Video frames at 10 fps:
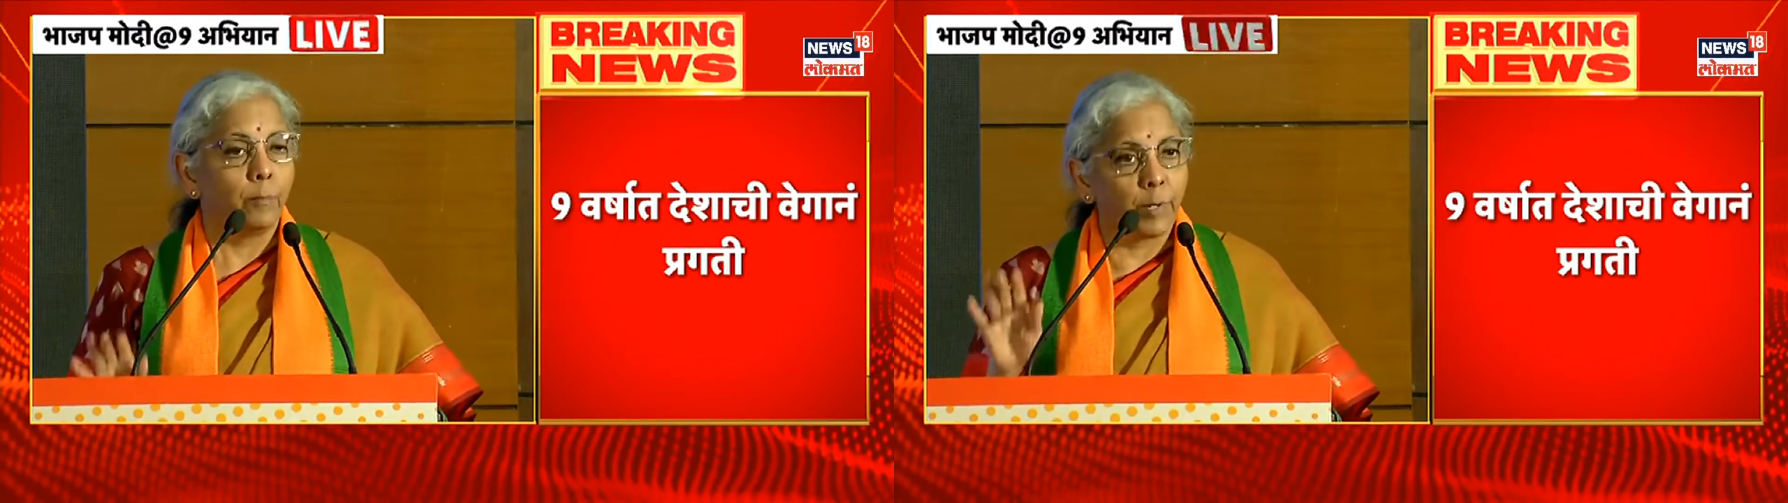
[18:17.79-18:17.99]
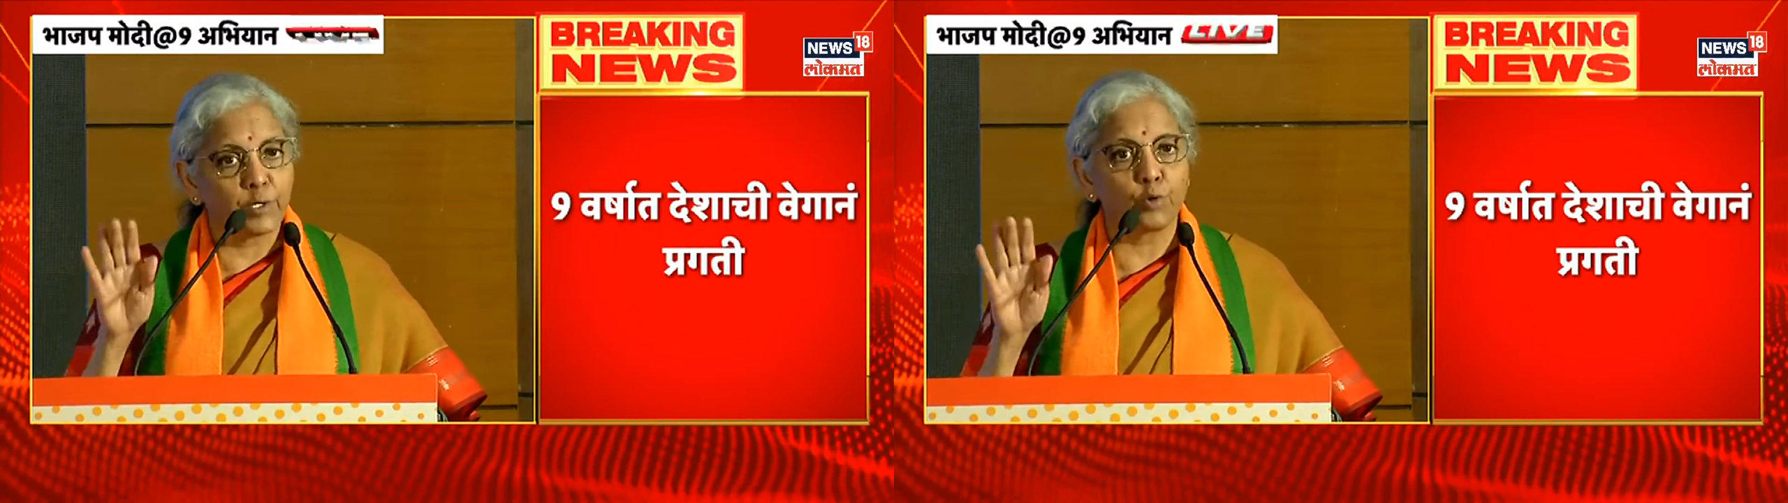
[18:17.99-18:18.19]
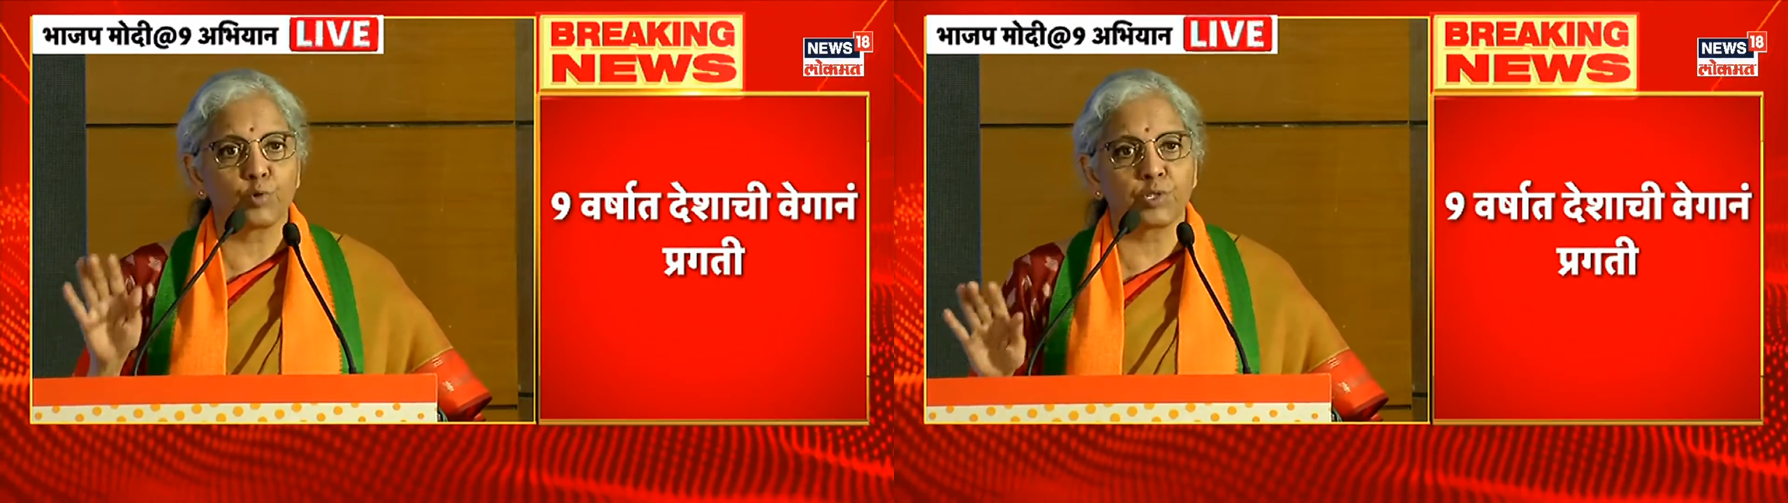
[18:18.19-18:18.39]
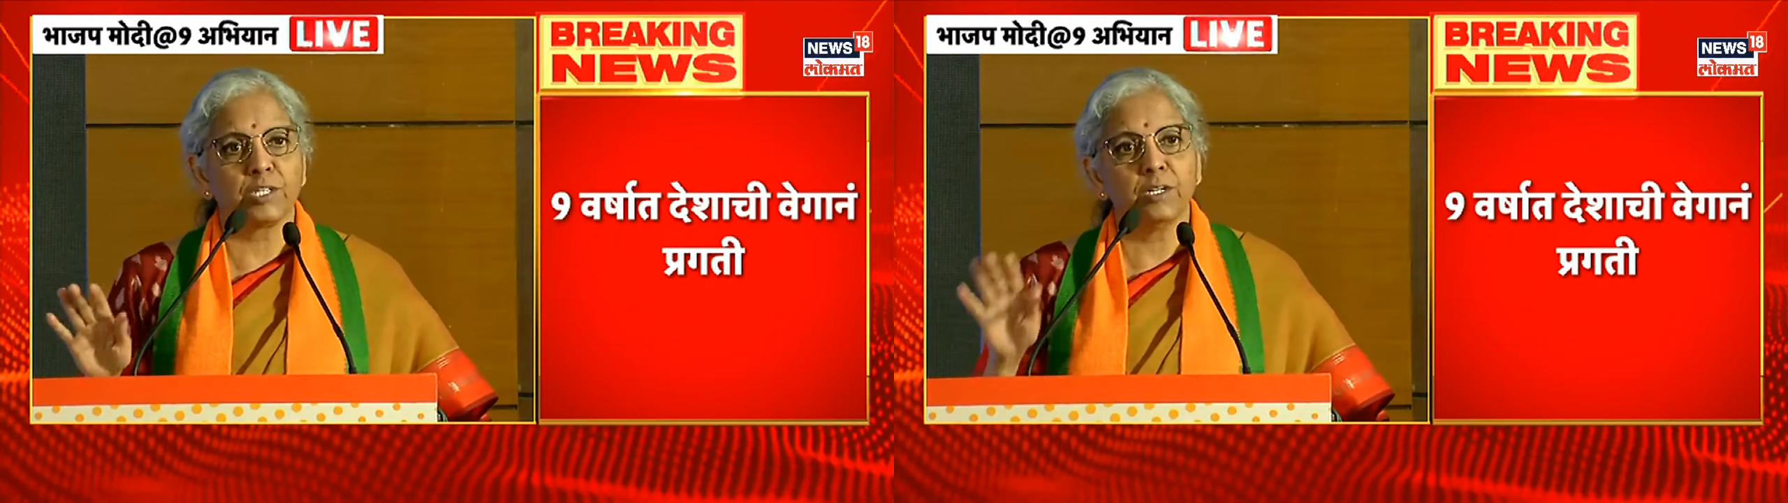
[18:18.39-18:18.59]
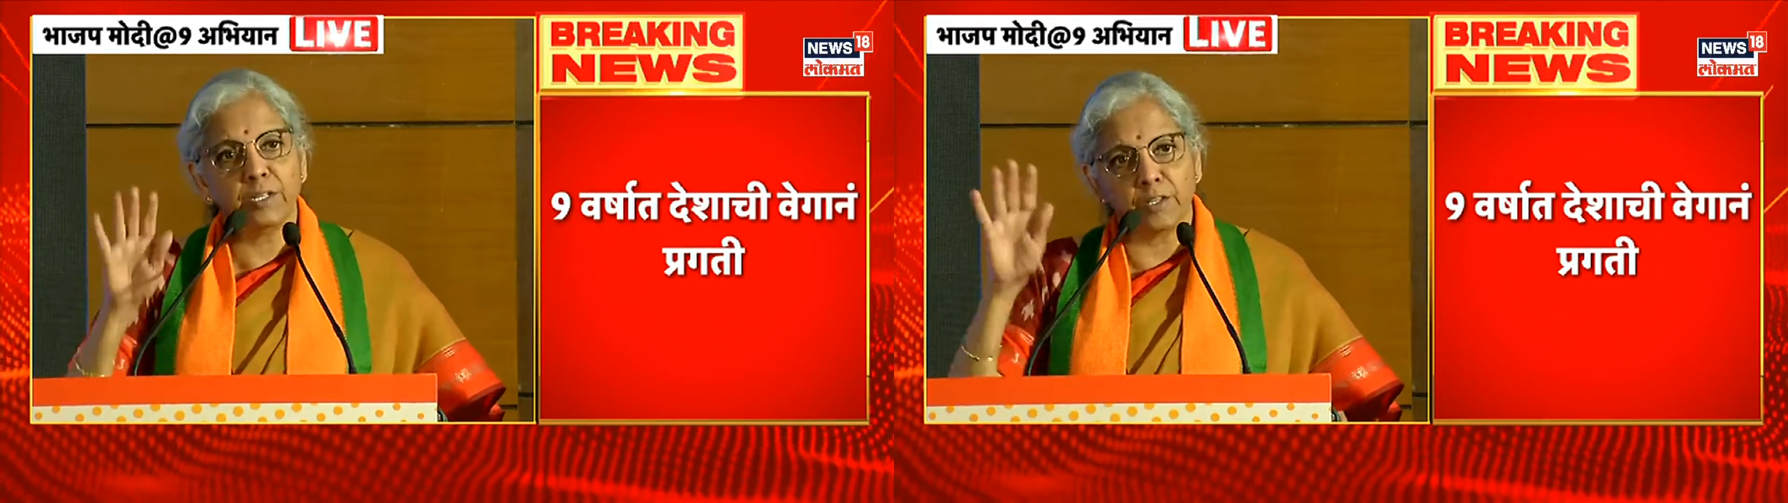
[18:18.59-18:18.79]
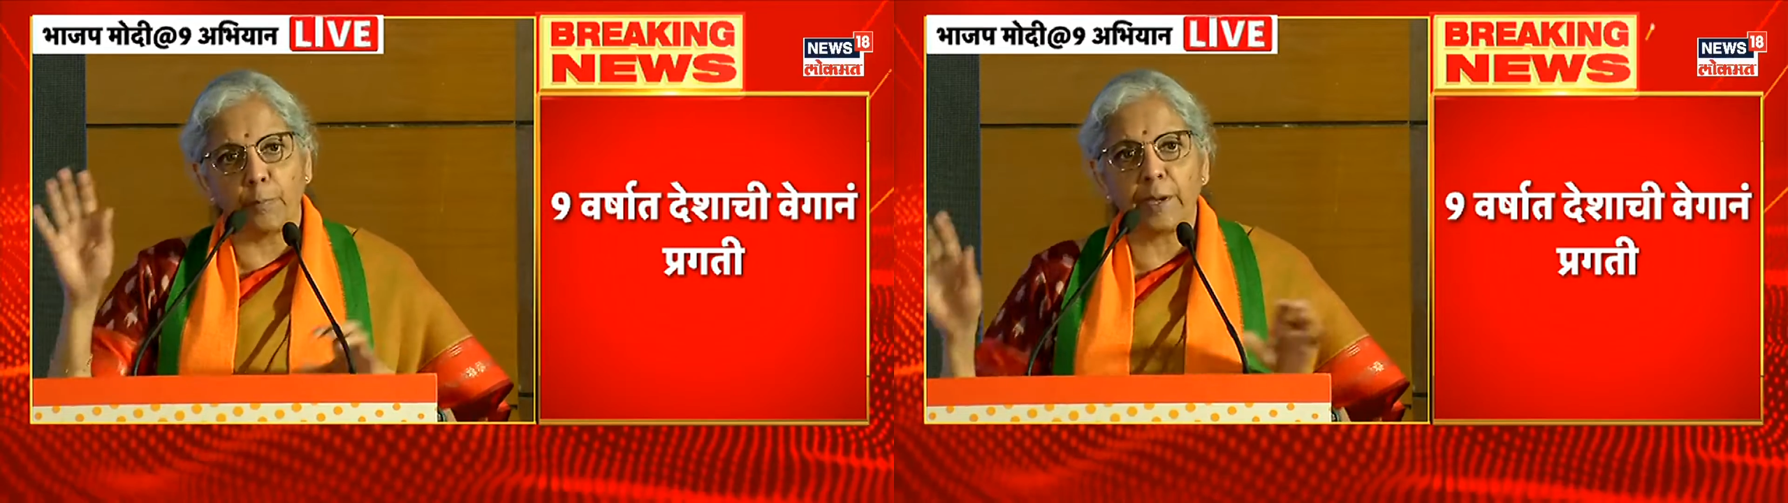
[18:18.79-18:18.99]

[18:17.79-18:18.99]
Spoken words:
but you still, in the